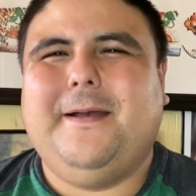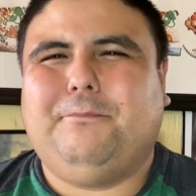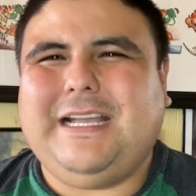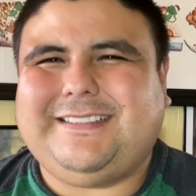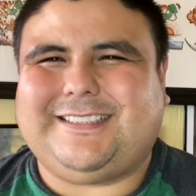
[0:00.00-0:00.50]

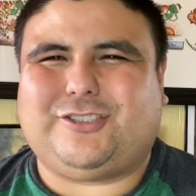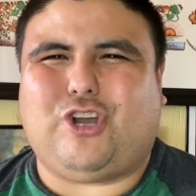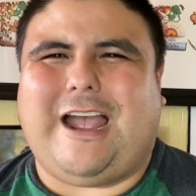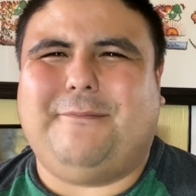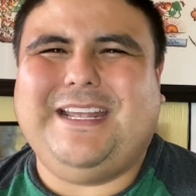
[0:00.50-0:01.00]
Please
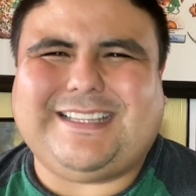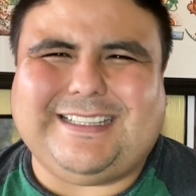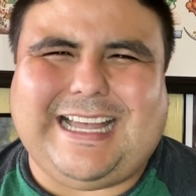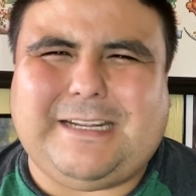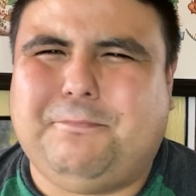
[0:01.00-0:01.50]
subscribe, hit the
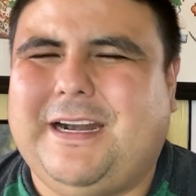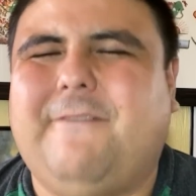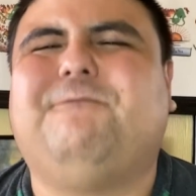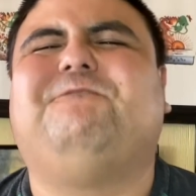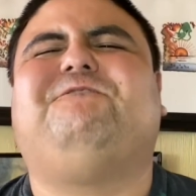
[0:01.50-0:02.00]
like
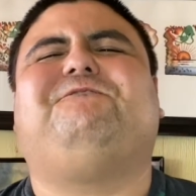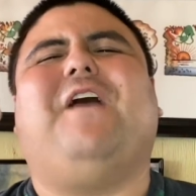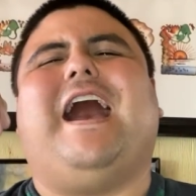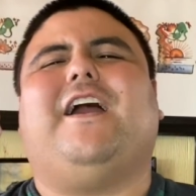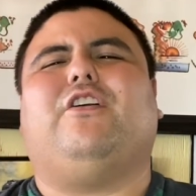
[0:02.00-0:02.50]
button,
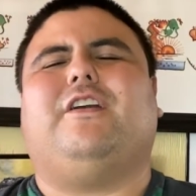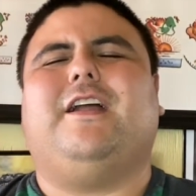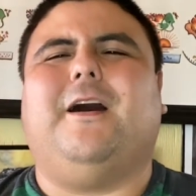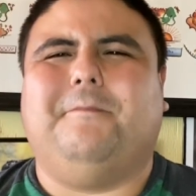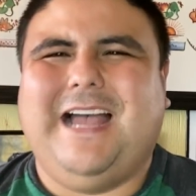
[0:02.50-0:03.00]
fire it
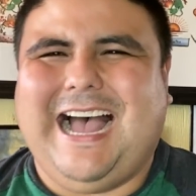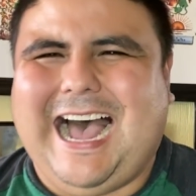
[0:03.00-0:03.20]
up.